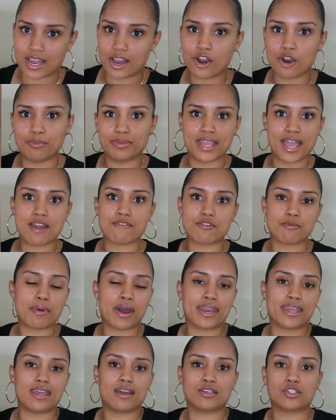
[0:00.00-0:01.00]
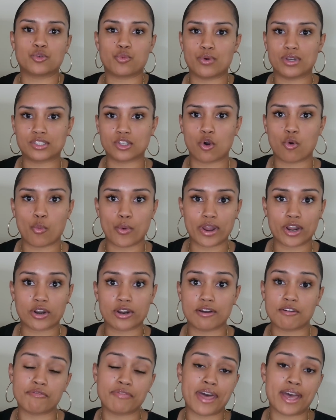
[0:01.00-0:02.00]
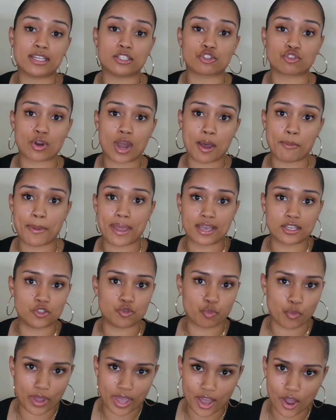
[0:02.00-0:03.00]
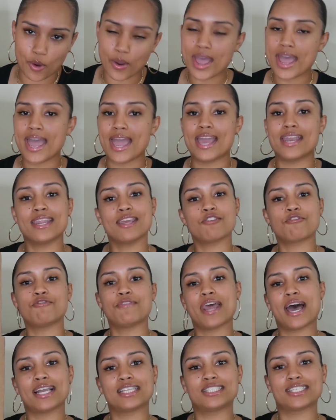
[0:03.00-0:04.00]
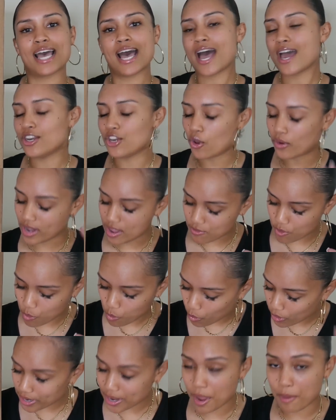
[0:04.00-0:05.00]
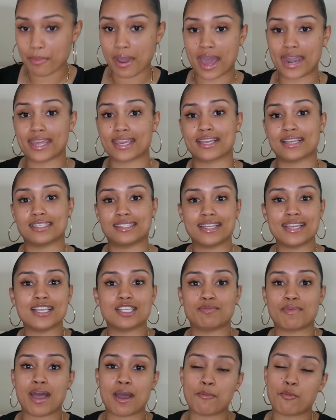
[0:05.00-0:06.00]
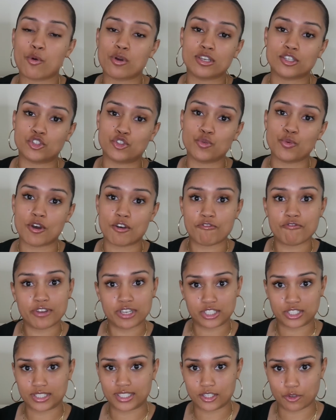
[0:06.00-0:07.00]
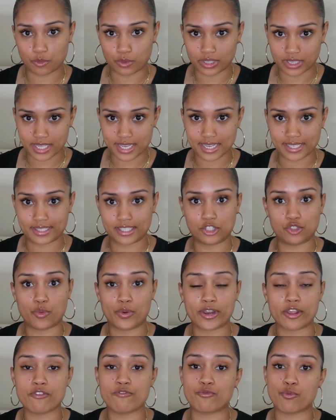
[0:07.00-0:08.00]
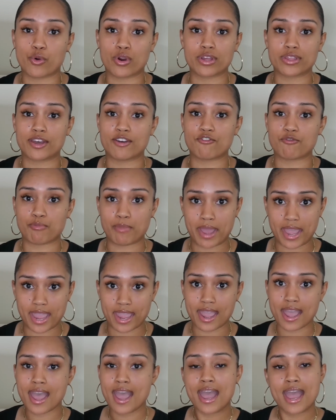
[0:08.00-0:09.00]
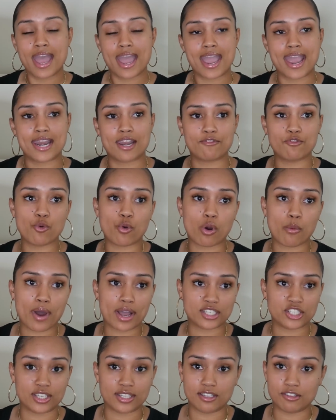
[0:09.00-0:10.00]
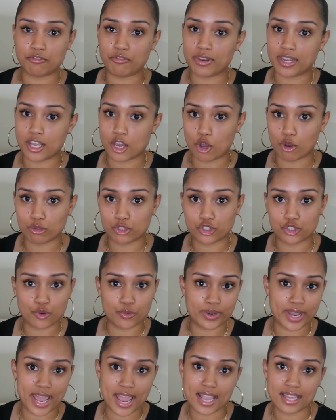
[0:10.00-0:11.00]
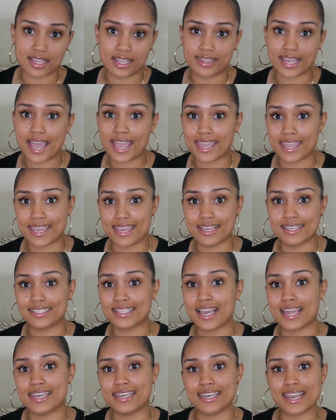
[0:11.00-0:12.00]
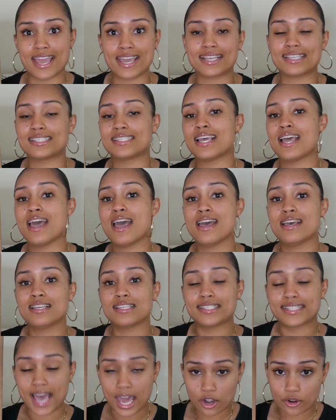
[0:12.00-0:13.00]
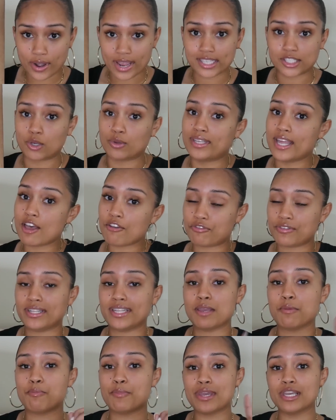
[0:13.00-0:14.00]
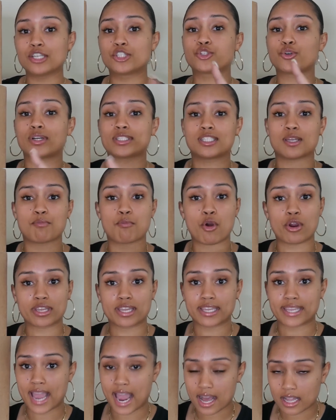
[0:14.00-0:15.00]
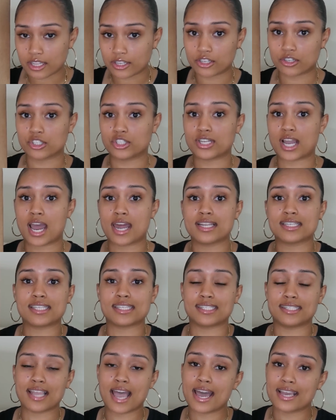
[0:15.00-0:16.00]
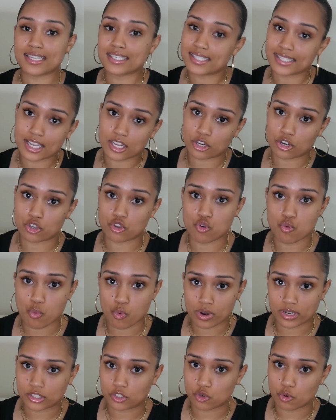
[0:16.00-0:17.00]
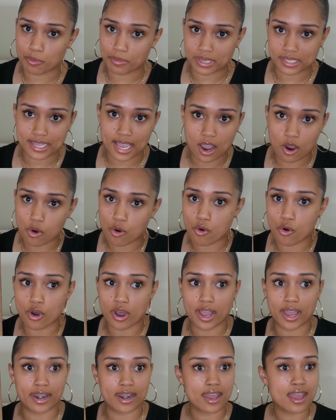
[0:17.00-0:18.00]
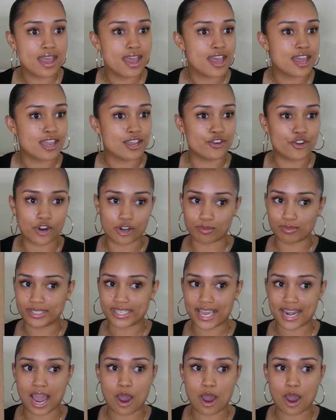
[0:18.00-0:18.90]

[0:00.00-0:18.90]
I hope that everybody else was aware of that drop as well. And if not, y'all, don't even worry about it, because these bad boys do officially release the 24th of May. And if you are watching this video today, then that is next Saturday. So definitely be sure to mark your calendars, y'all. This is not a sneaker you want to miss out on. You know what I'm saying?